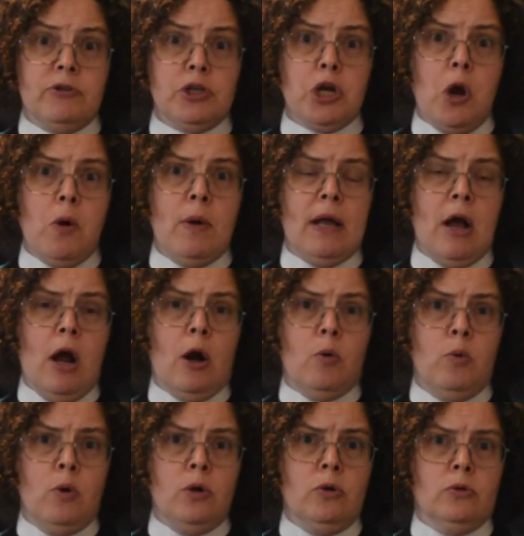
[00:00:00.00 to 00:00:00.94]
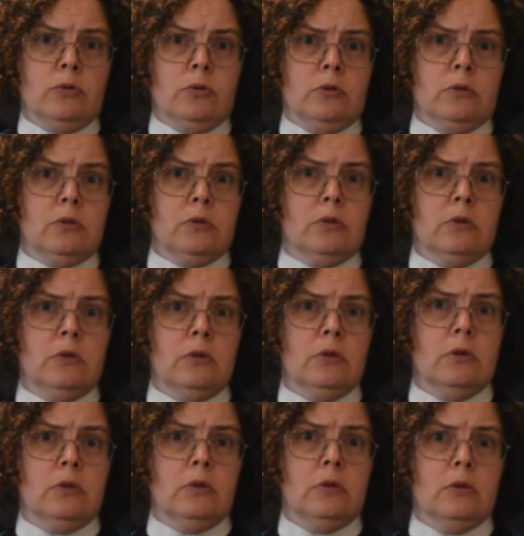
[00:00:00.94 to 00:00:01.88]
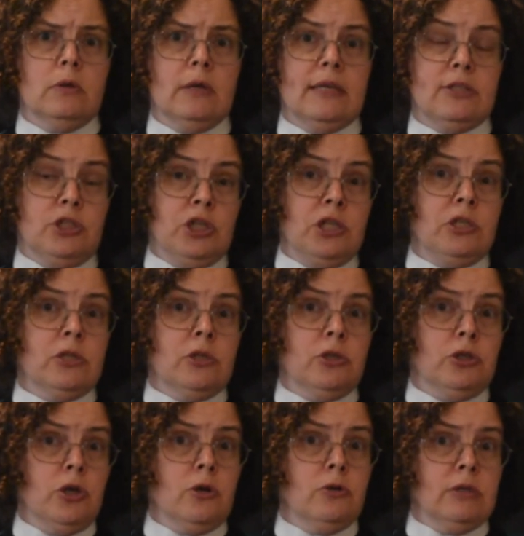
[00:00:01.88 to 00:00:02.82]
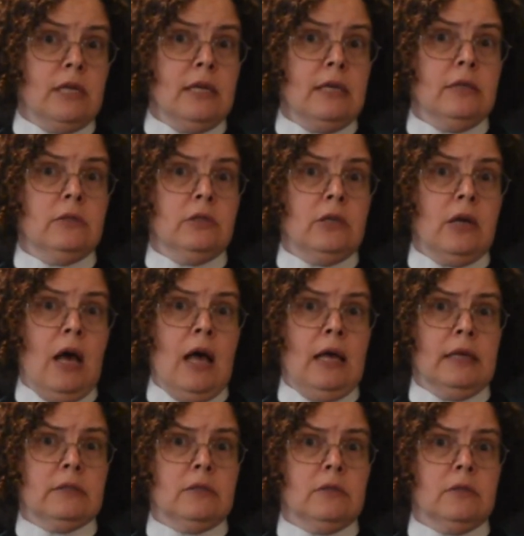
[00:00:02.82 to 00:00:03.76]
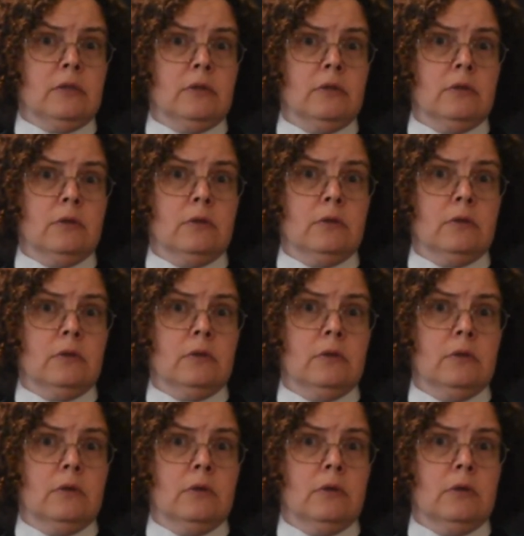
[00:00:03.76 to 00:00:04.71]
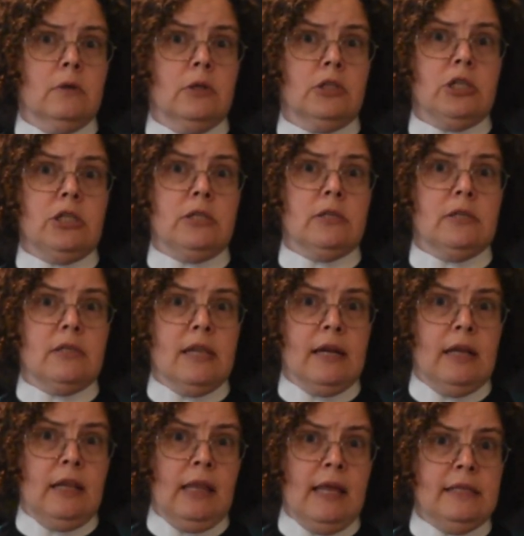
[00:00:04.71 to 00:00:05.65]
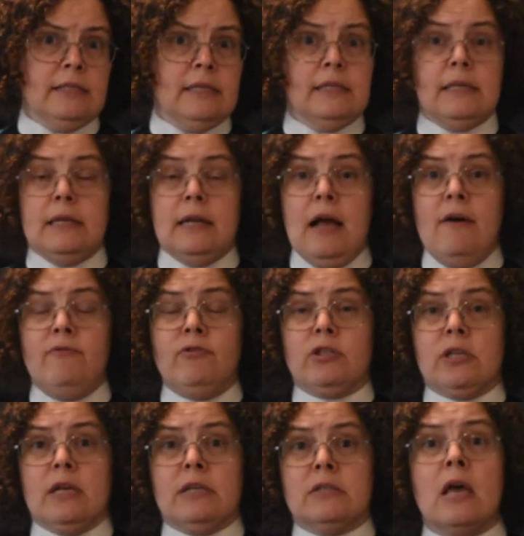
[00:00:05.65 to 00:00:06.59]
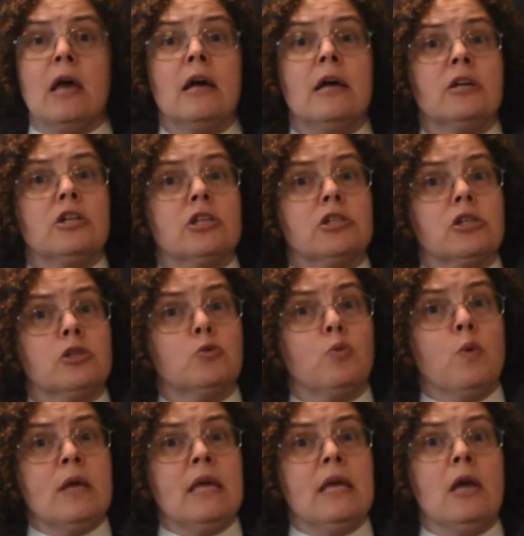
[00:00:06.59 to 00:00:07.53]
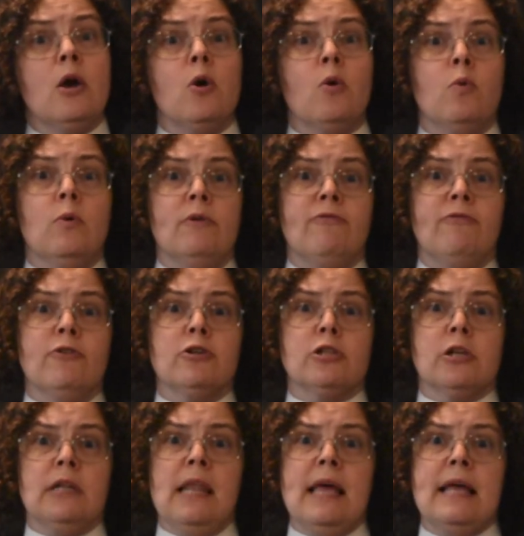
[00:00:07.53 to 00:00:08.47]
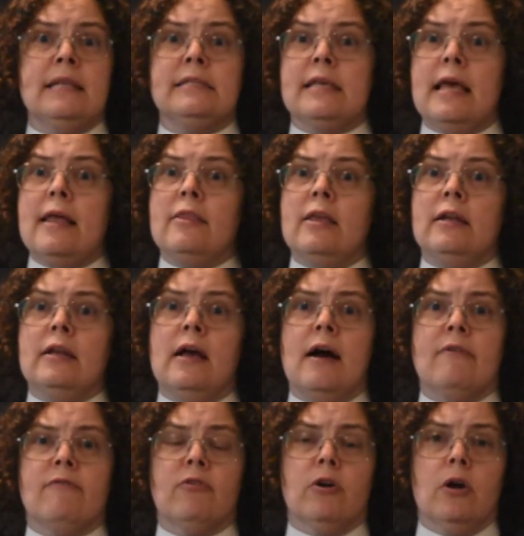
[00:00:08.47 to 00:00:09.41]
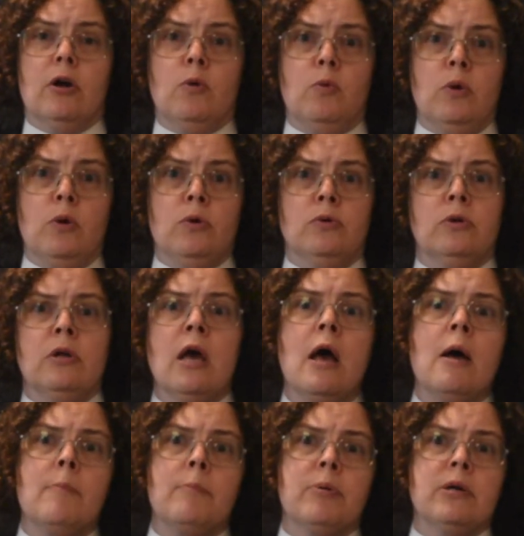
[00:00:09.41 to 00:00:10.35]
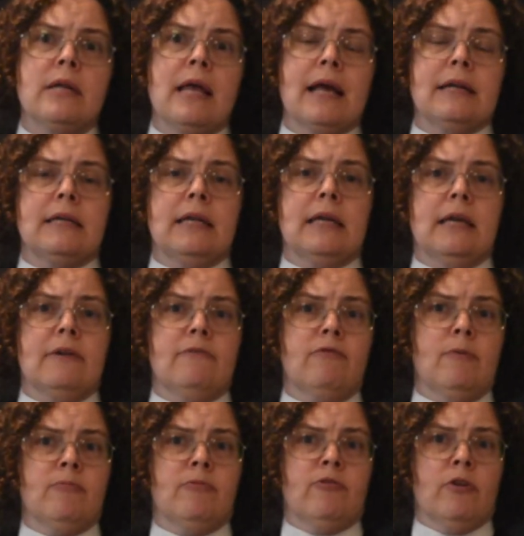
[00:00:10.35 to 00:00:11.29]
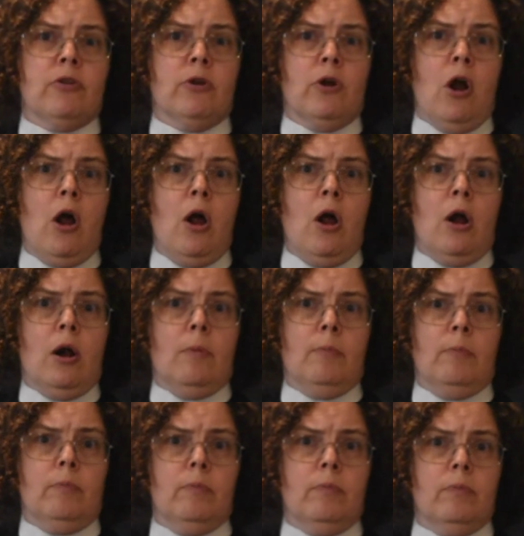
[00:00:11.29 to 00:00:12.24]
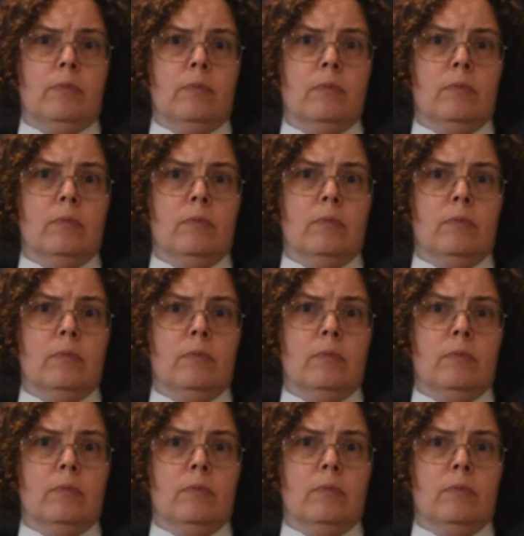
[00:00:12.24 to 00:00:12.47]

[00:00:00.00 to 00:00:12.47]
but of showing our wounds as Jesus shows his to us. Jesus then cleanses and covers us, just as we would first cleanse and then cover a wound, protecting it from further harm.